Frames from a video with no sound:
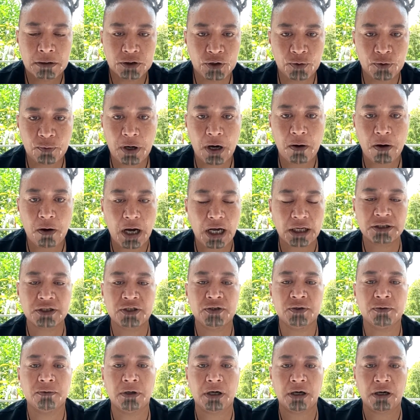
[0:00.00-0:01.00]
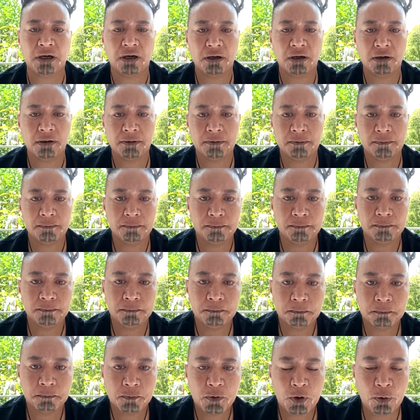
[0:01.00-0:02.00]
To our atua,
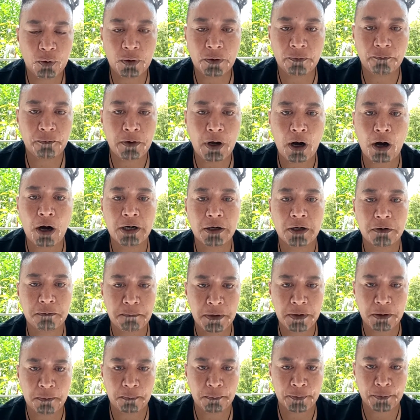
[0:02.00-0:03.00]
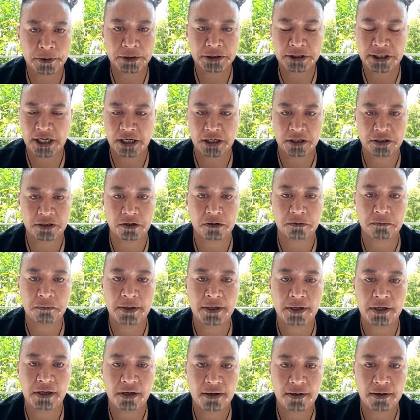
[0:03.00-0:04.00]
who have guided me and protected
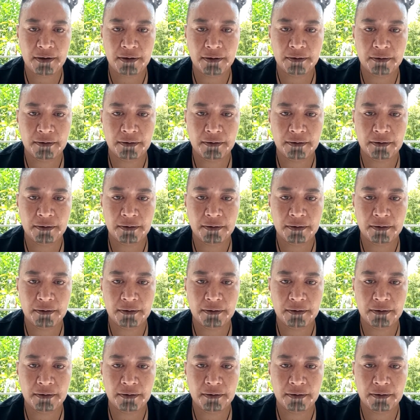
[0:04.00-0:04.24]
me,